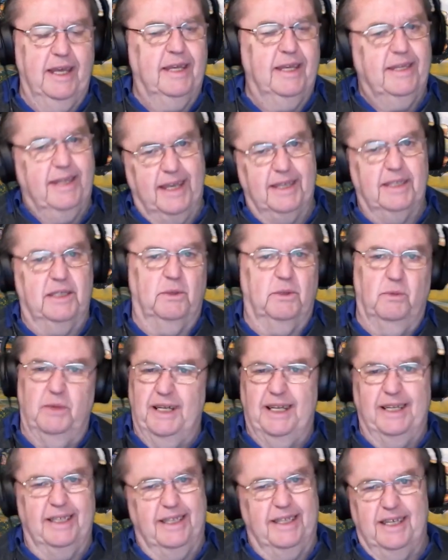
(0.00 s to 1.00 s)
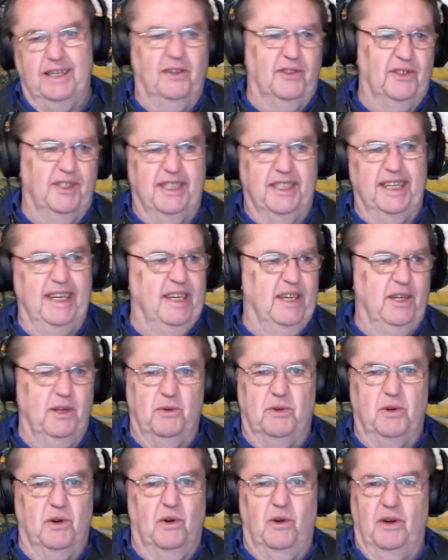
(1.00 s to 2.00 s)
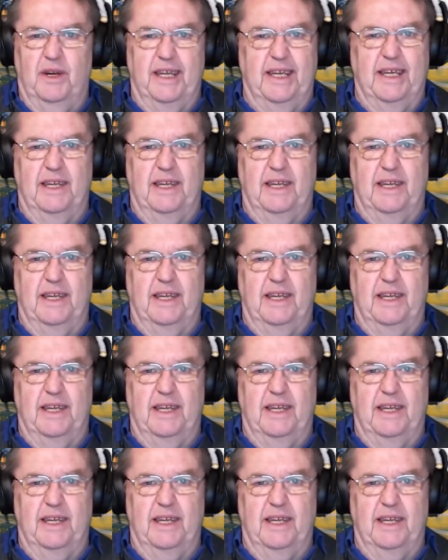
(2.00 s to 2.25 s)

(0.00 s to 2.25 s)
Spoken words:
Yes, we'll continue calling